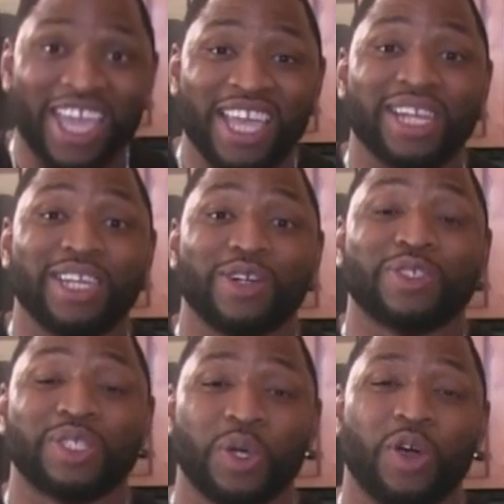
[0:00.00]
It
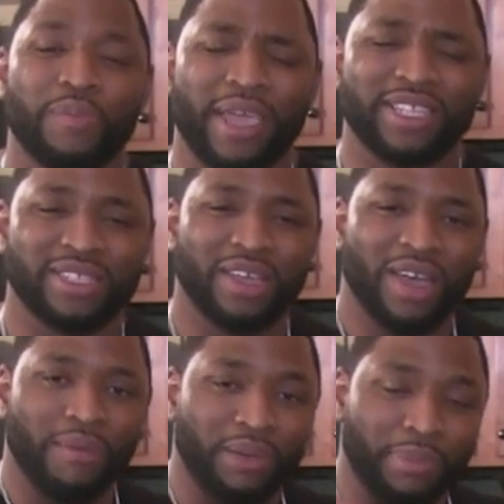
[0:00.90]
looks so amazing.
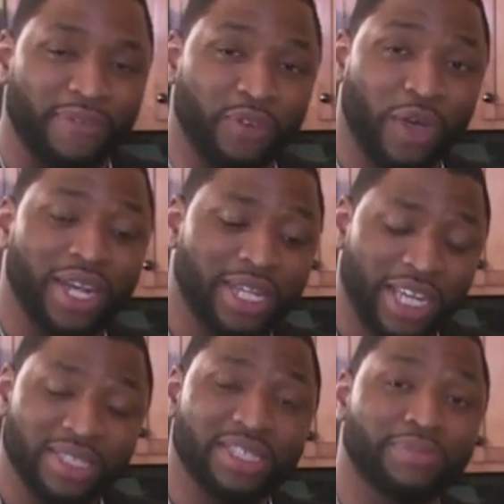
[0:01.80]
But before I
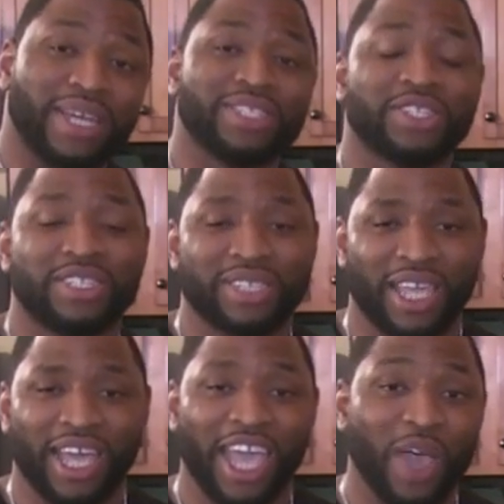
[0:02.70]
dig into my
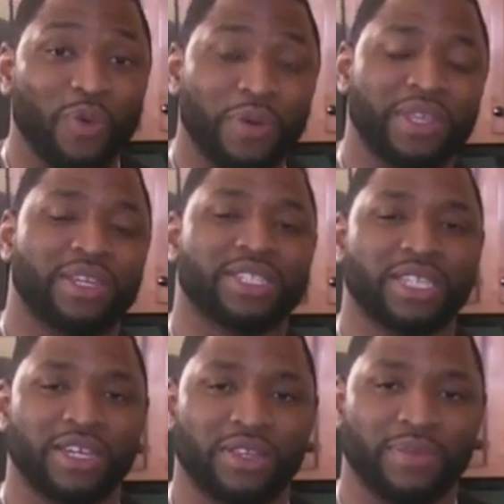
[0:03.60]
cheesecake, I have one thing to
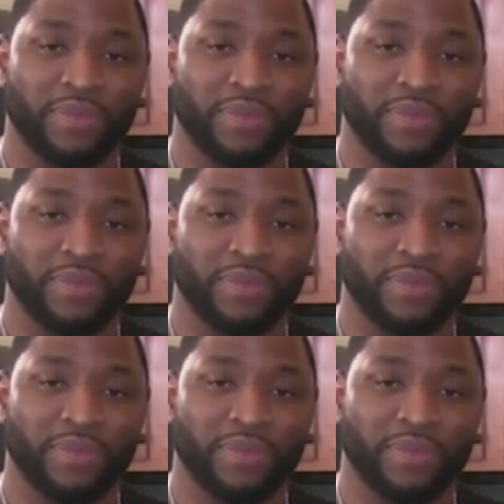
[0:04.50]
tell you.